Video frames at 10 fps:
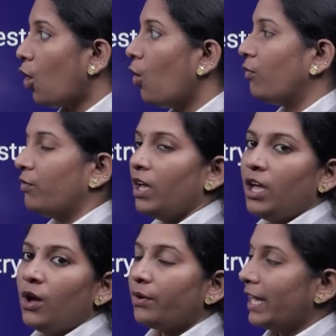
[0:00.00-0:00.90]
of,
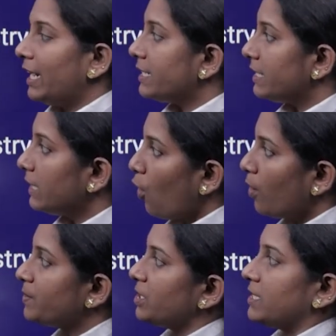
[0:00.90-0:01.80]
okay, let's see the
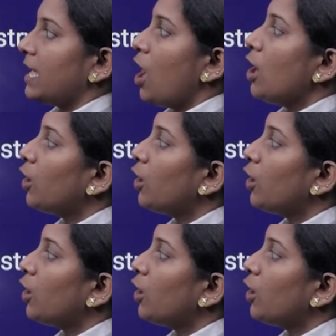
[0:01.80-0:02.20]
options.